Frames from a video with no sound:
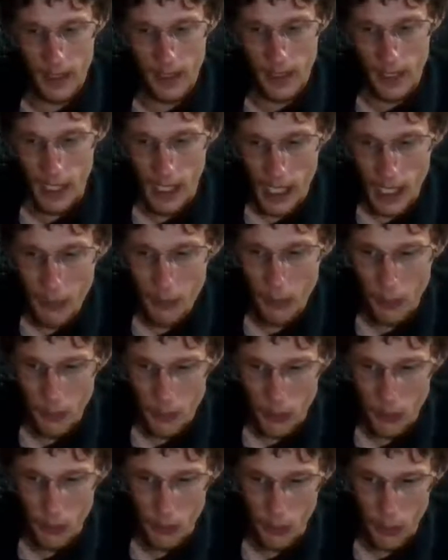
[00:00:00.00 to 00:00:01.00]
I'm going to
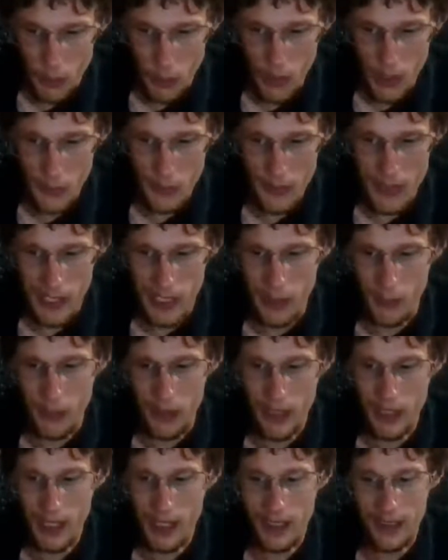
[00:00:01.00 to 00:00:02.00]
do more trips there,
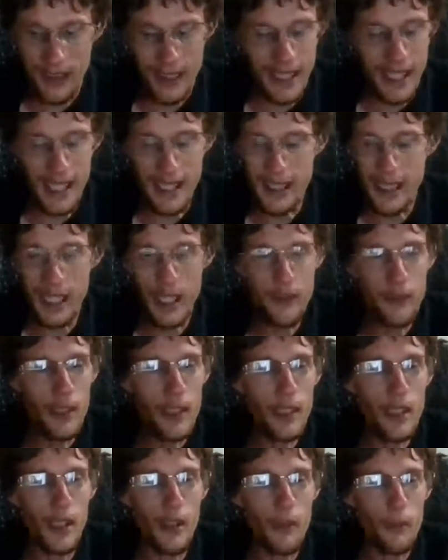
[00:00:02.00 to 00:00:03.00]
but I definitely
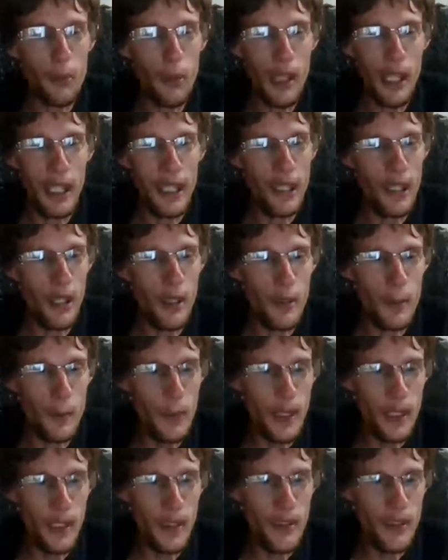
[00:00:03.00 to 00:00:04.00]
don't plan on
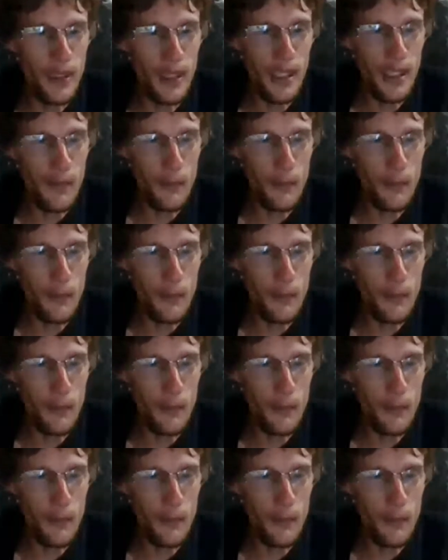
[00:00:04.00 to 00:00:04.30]
spending 6